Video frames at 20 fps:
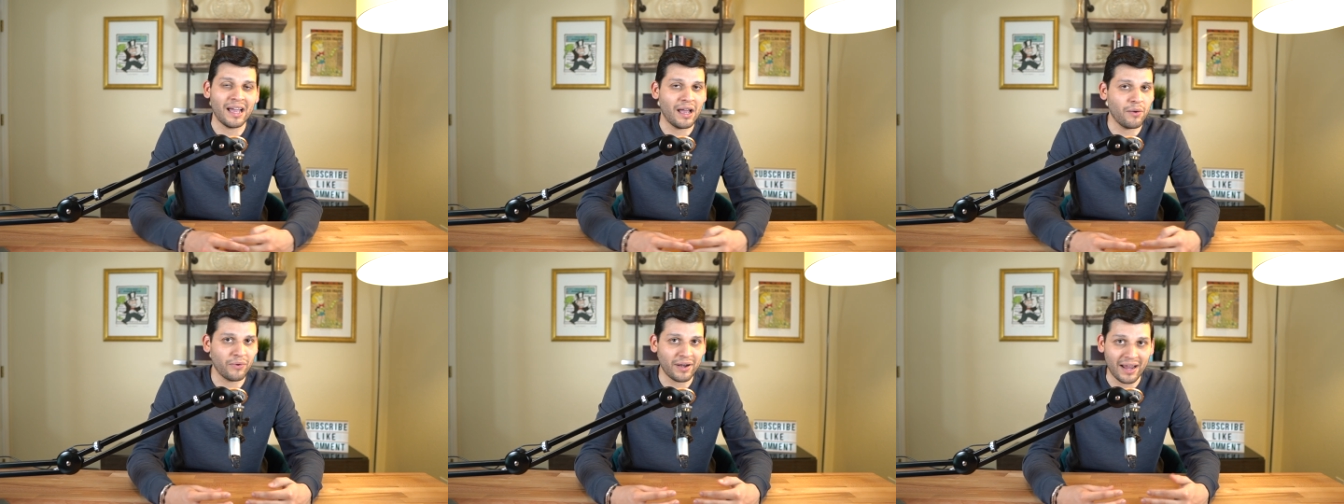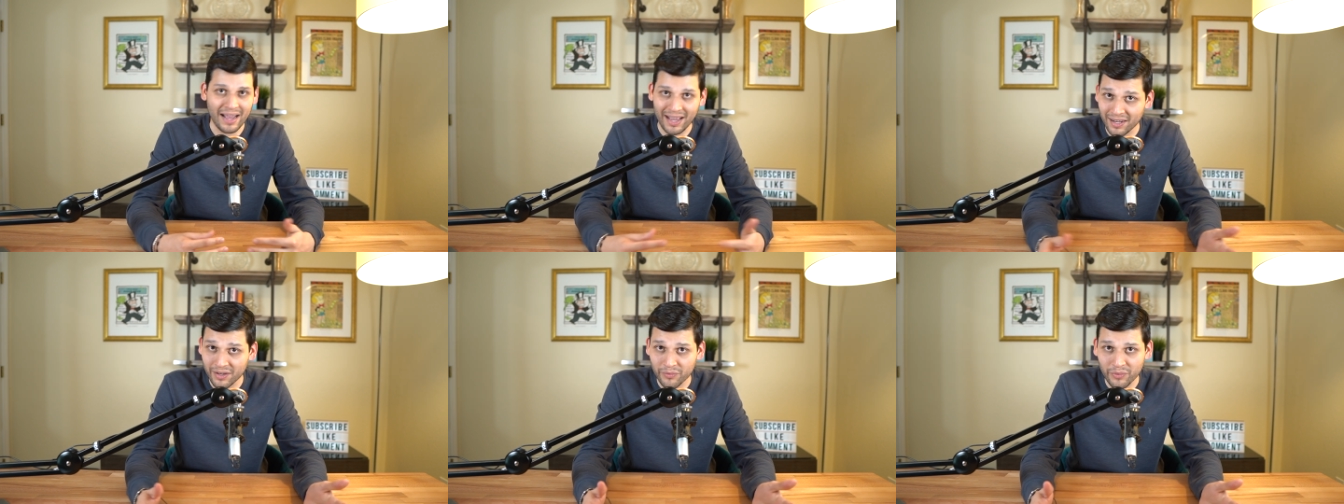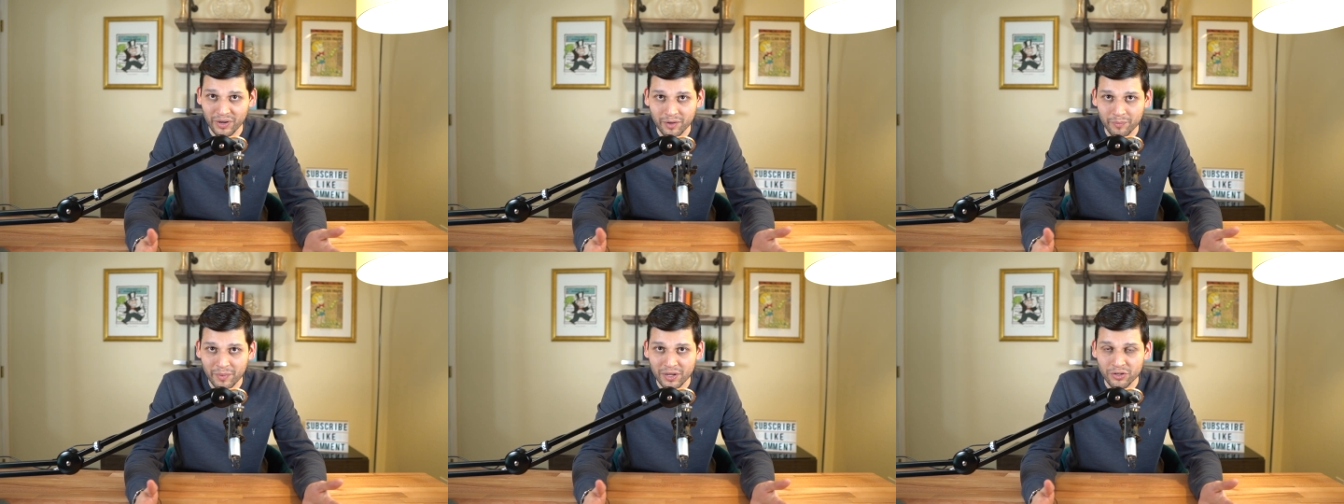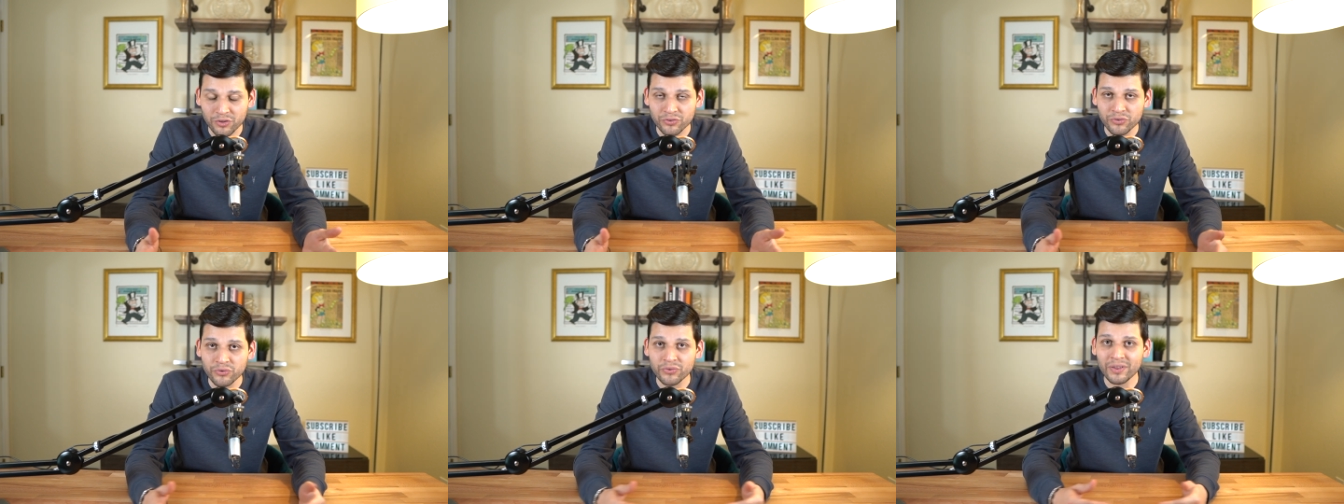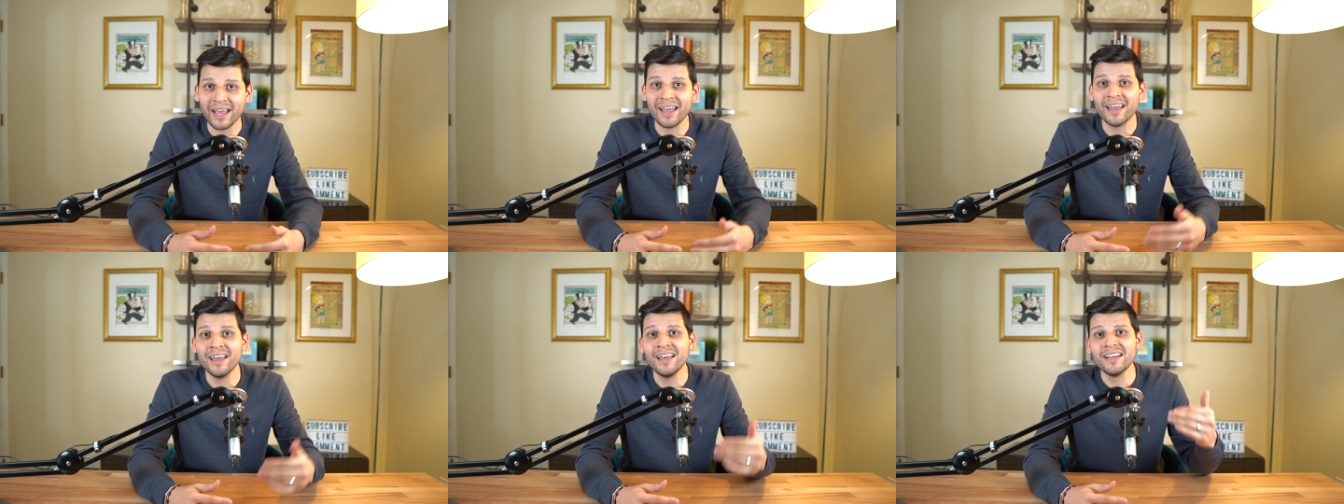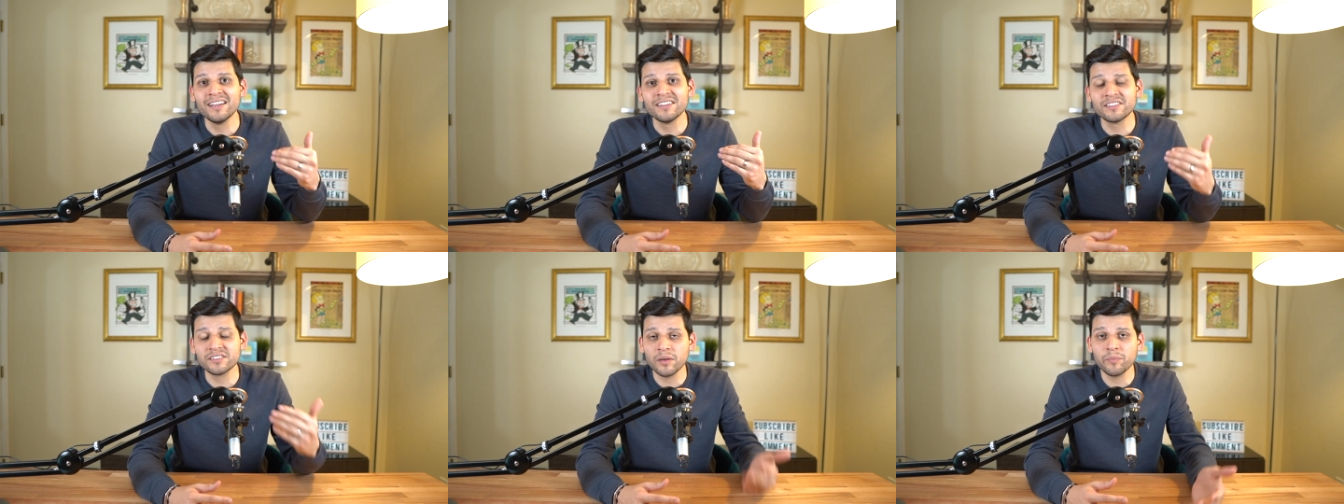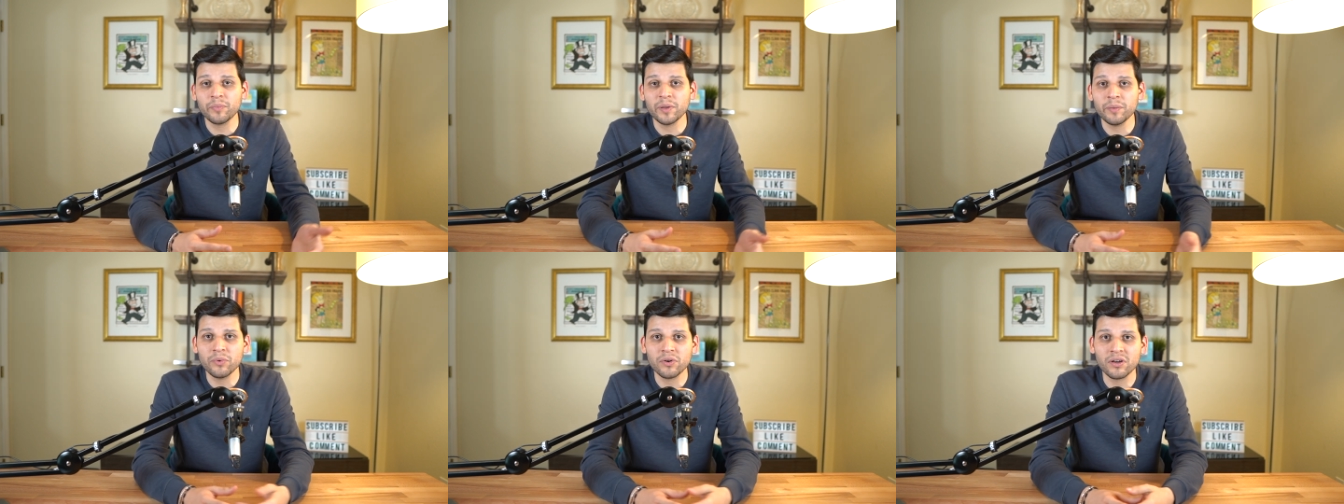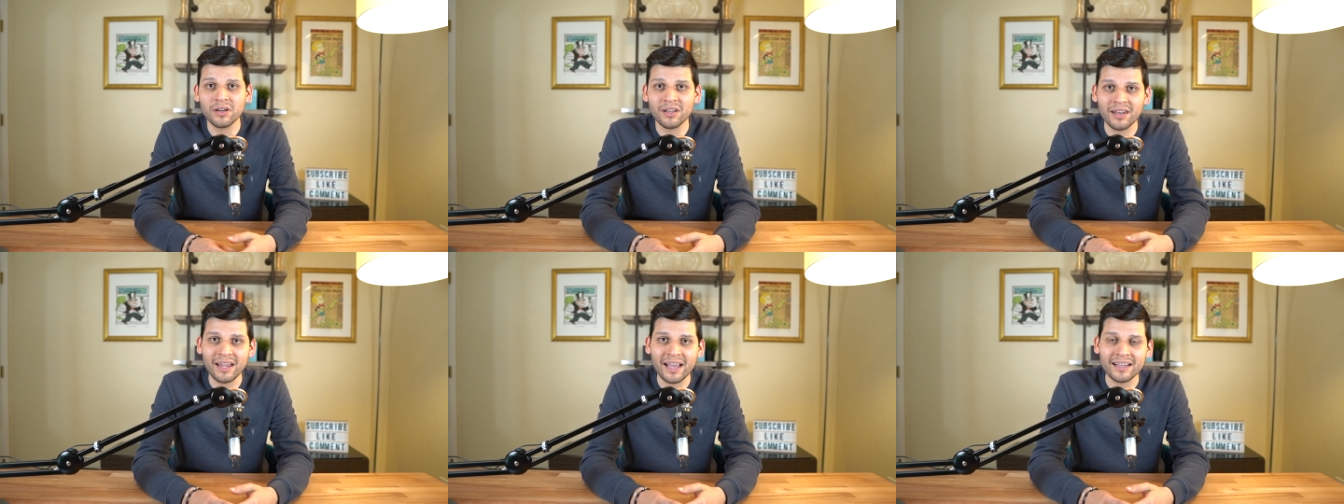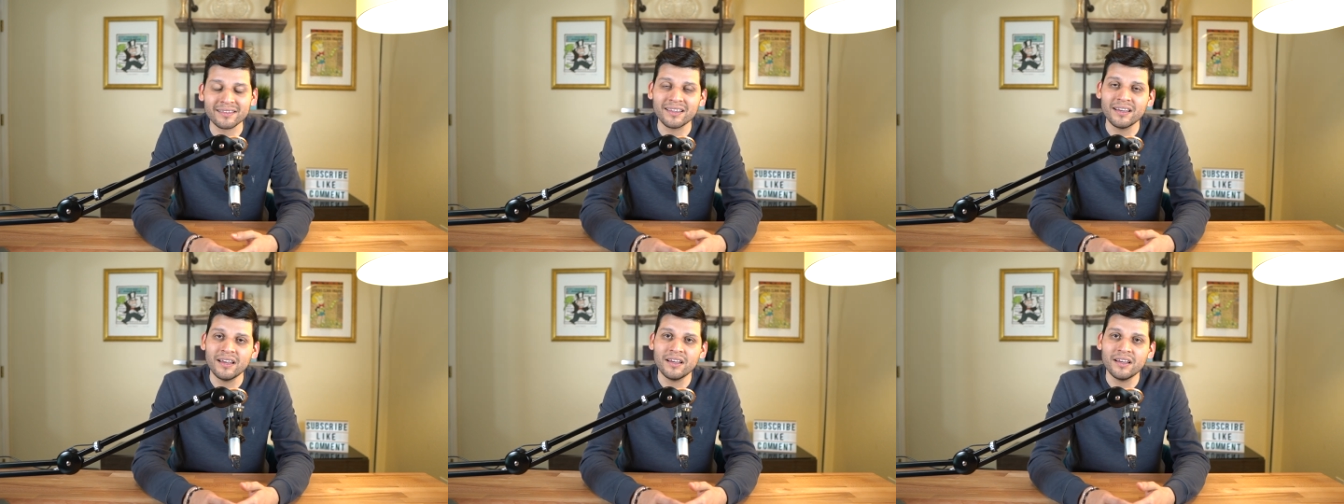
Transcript: I would highly recommend you do that. Some people collect